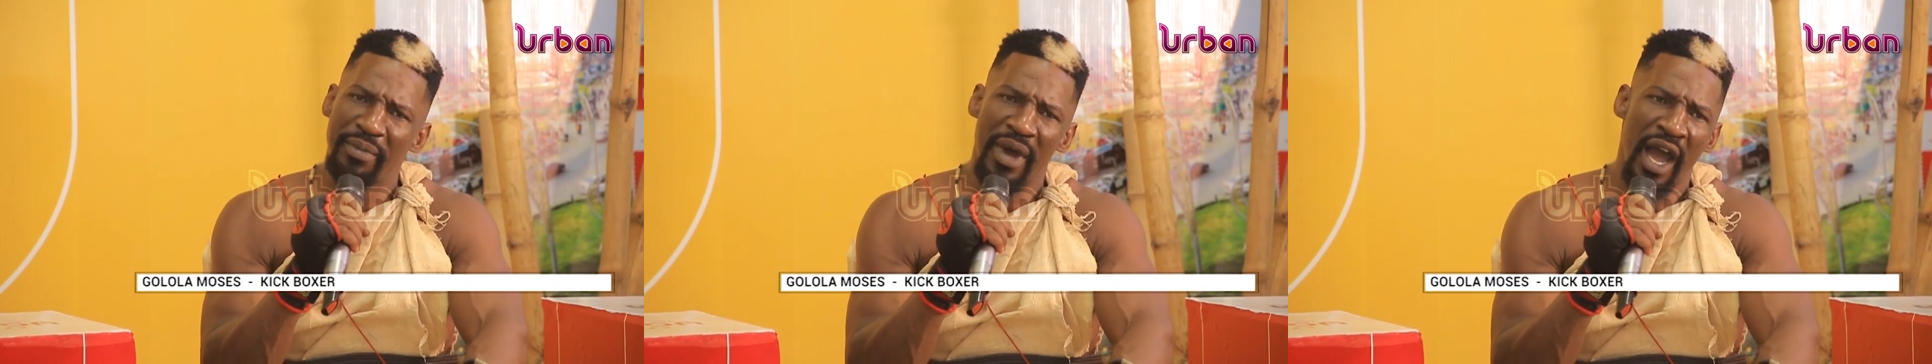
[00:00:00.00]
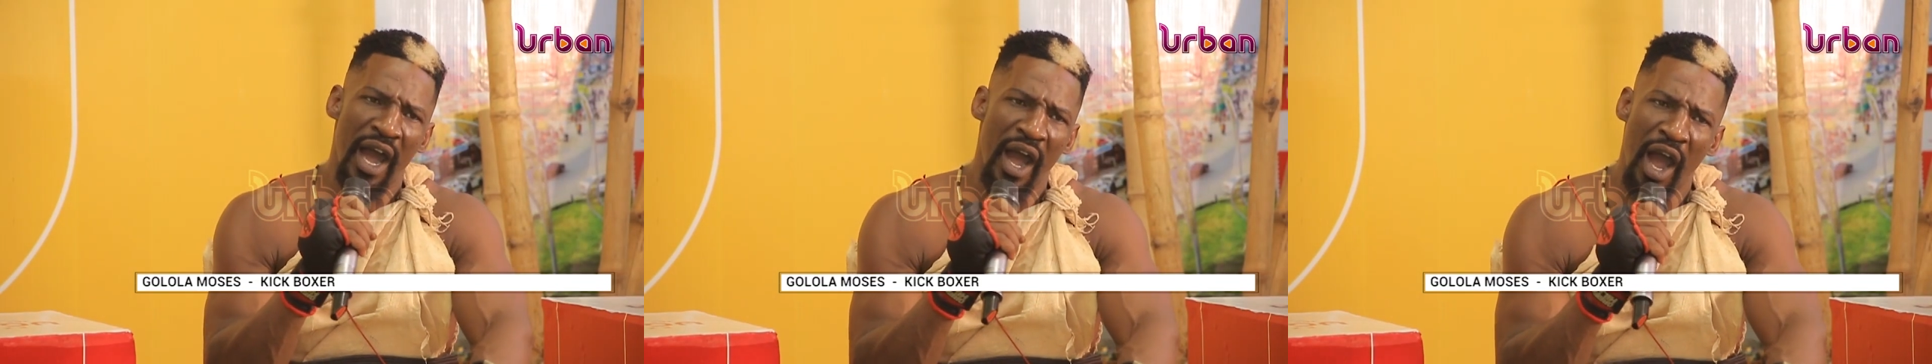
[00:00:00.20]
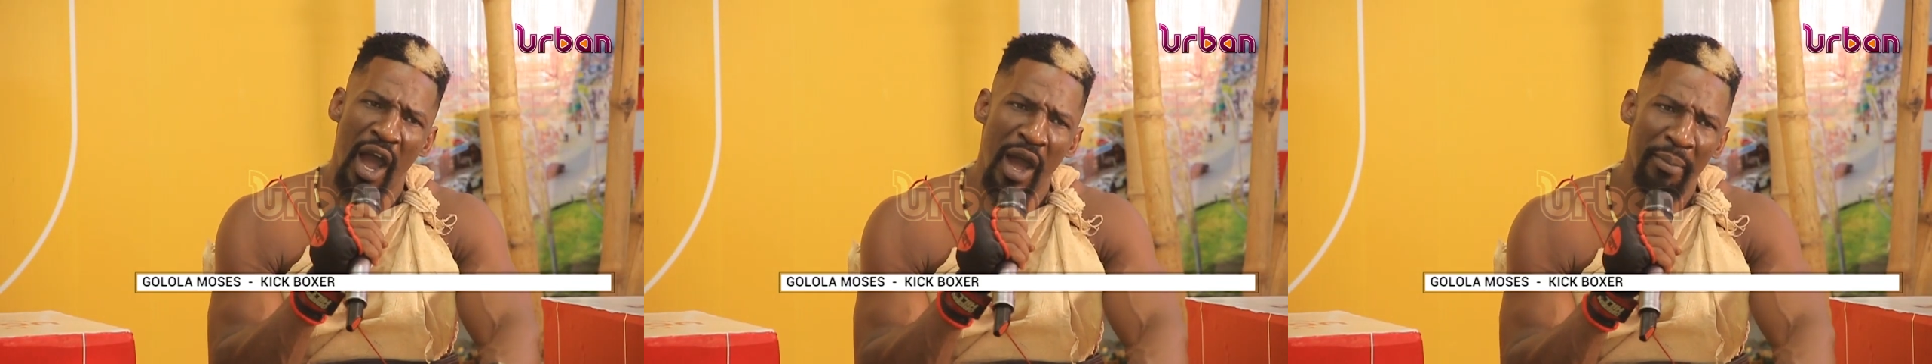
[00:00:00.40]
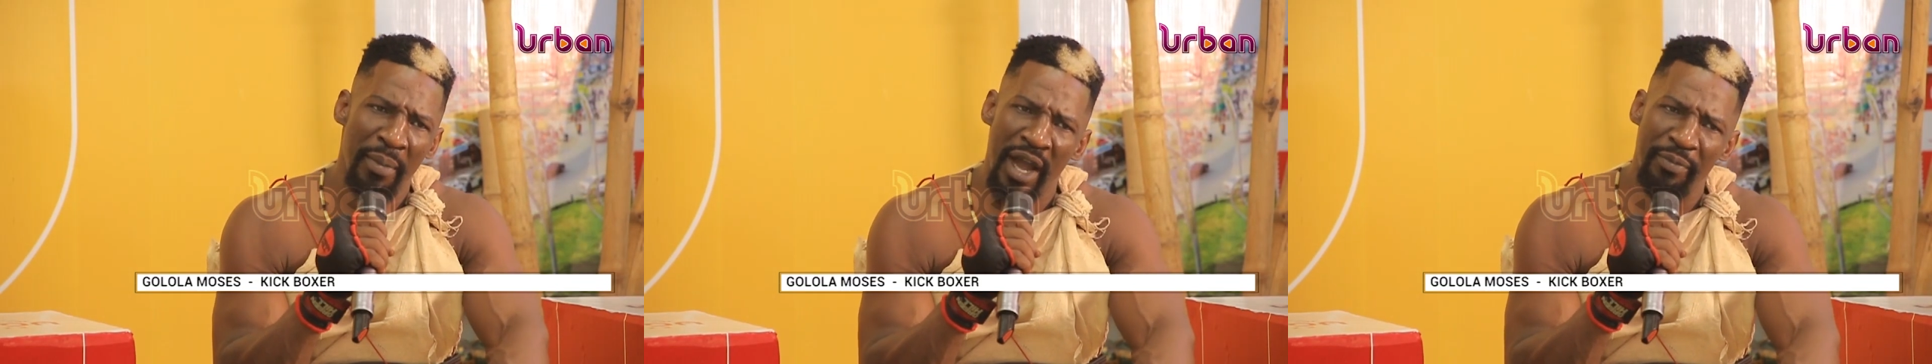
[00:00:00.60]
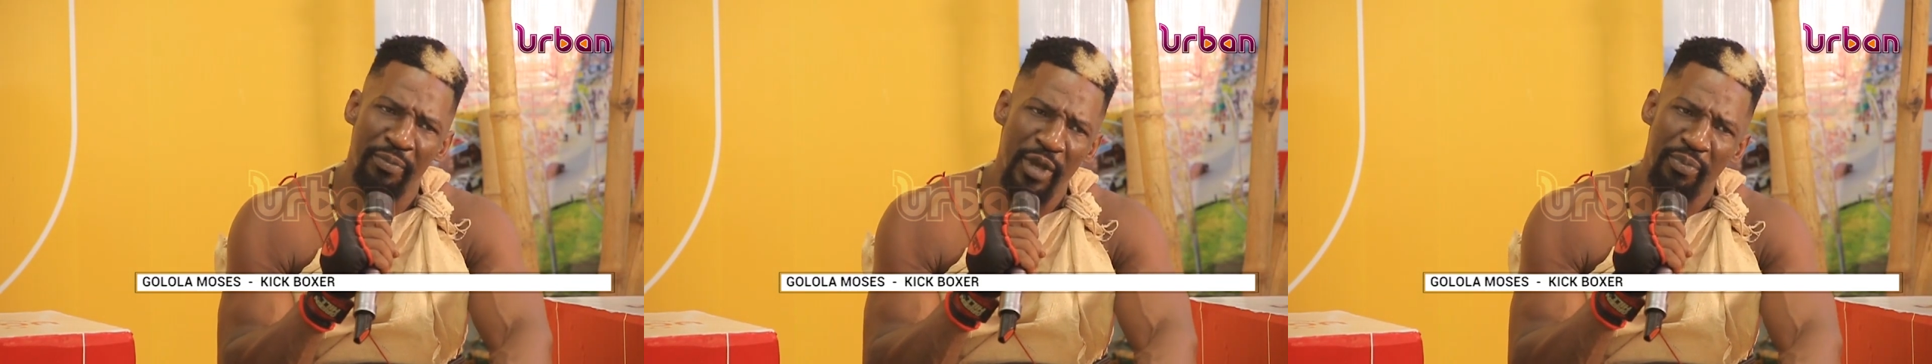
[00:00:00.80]
uh, uh,
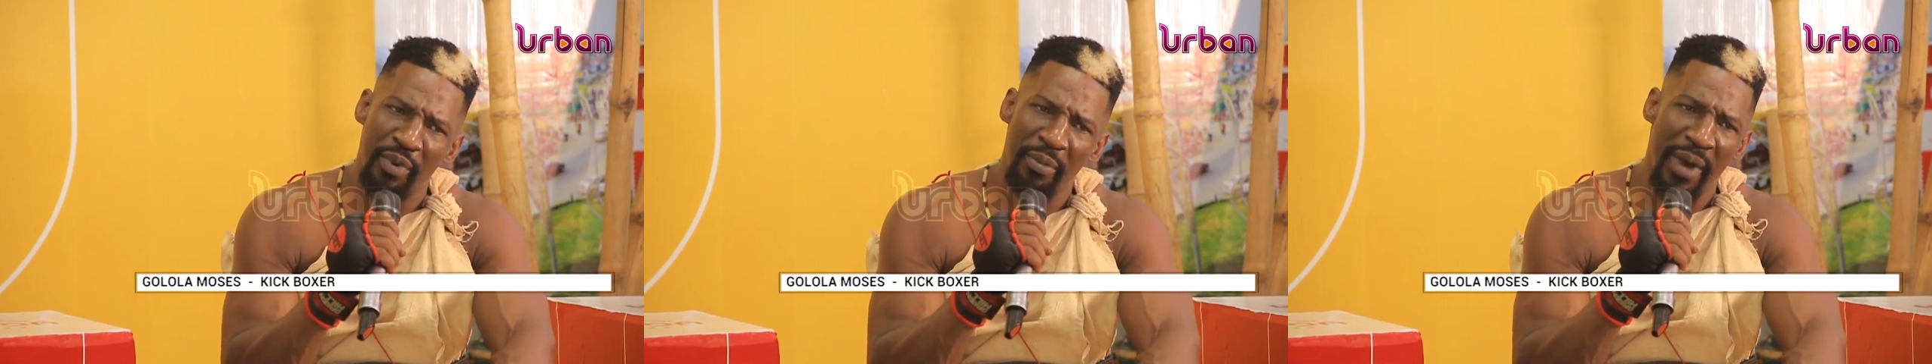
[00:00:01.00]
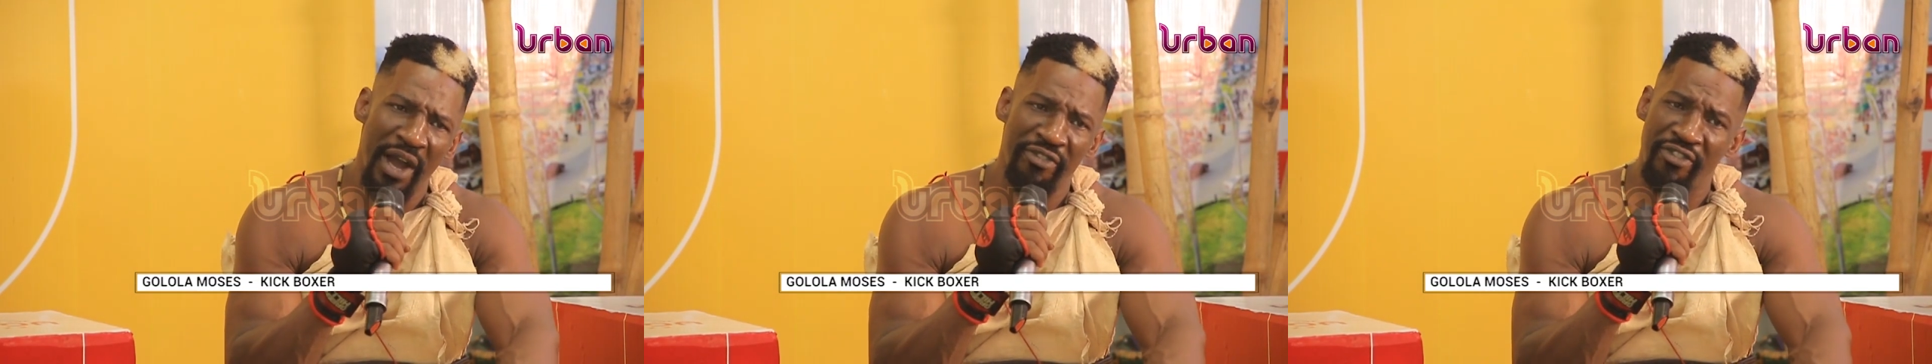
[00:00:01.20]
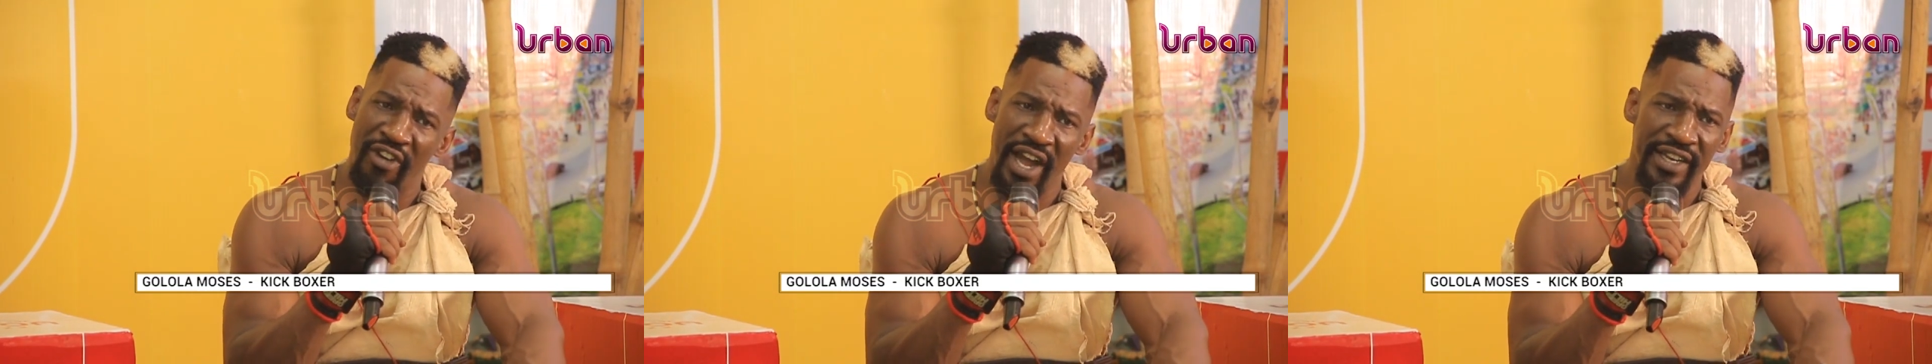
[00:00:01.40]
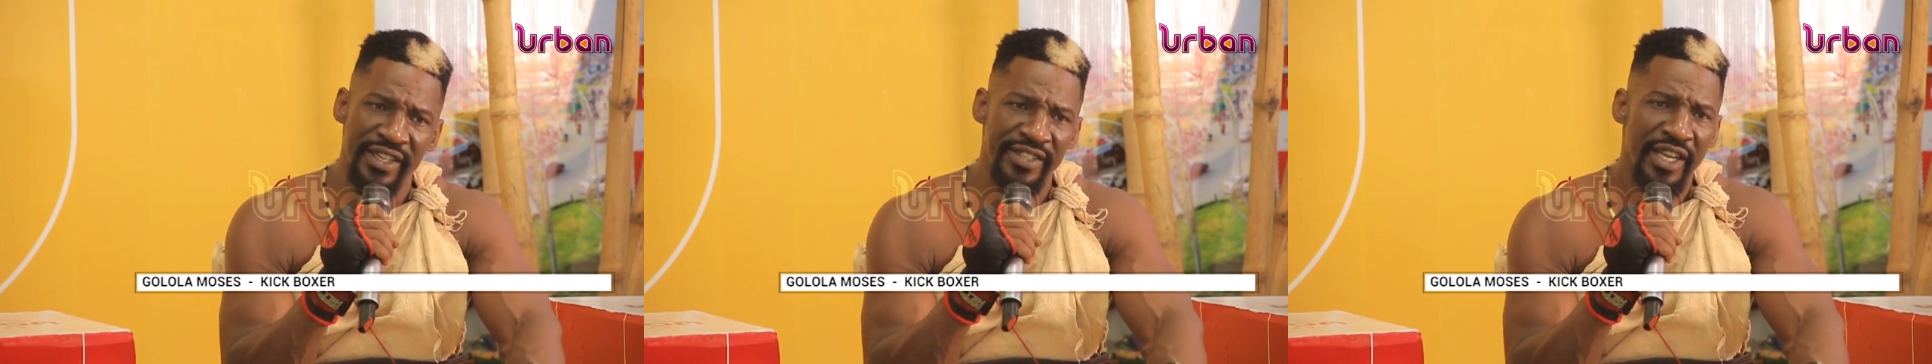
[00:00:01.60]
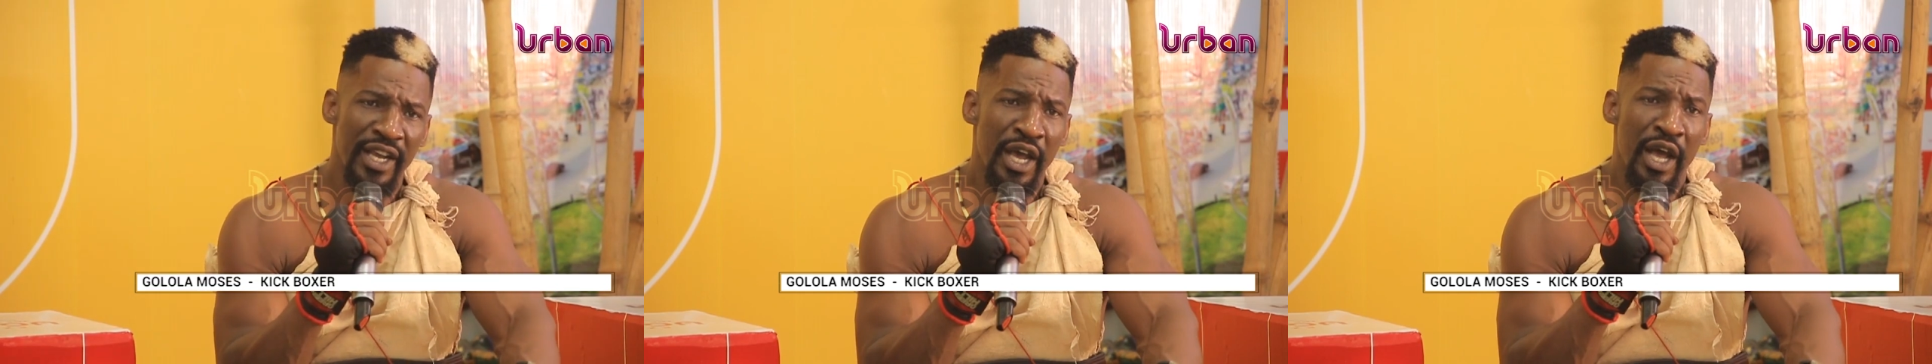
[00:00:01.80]
my people, my
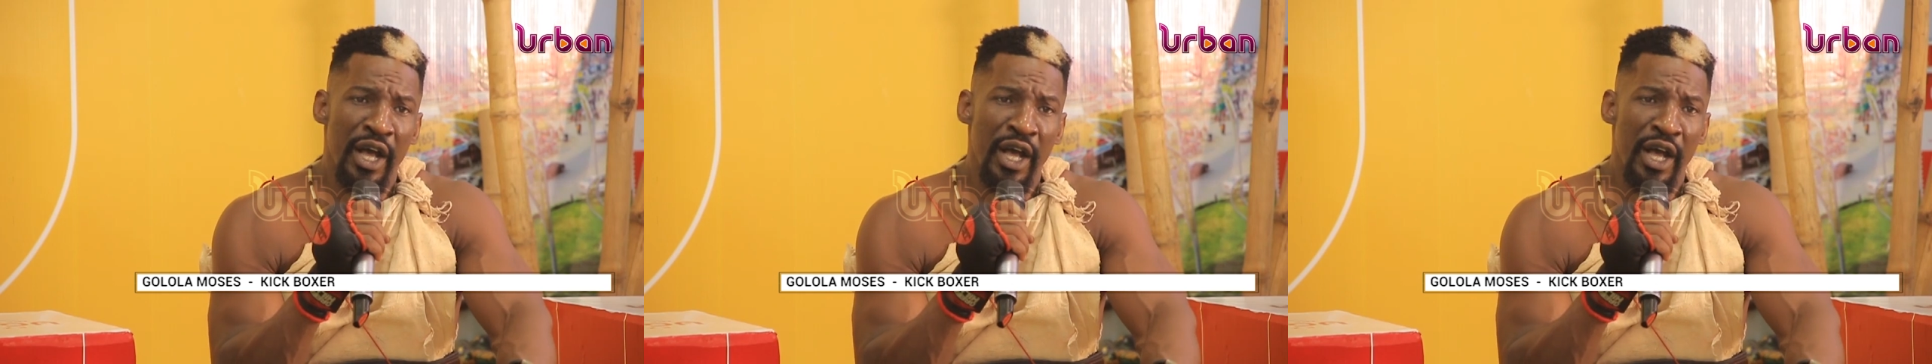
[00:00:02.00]
fans,